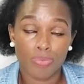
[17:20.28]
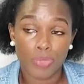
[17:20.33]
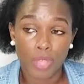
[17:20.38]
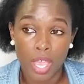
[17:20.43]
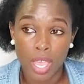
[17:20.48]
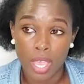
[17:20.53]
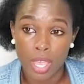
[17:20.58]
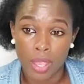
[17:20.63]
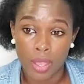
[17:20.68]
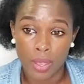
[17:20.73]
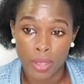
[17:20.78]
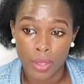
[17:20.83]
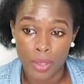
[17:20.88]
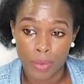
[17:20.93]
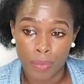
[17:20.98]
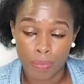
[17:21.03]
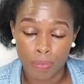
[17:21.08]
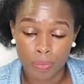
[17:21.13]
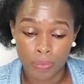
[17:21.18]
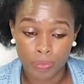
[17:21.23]

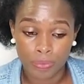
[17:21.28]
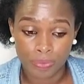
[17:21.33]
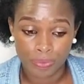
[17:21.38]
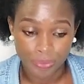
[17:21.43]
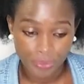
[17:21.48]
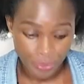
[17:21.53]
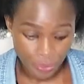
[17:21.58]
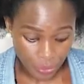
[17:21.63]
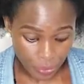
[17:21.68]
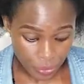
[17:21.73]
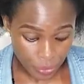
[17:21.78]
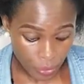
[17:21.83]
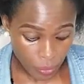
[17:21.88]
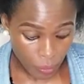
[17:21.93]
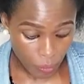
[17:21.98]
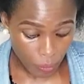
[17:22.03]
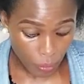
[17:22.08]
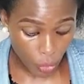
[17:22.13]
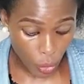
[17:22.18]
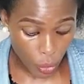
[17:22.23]

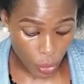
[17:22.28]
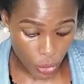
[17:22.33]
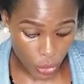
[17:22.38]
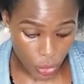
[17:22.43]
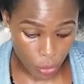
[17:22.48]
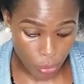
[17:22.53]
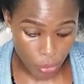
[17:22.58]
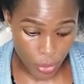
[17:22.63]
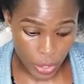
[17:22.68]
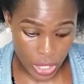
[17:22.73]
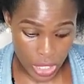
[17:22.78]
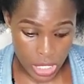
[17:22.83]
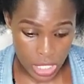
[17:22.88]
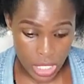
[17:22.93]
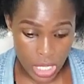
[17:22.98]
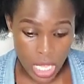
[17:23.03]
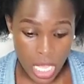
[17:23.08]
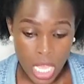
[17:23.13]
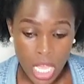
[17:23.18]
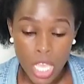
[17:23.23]
on your breast.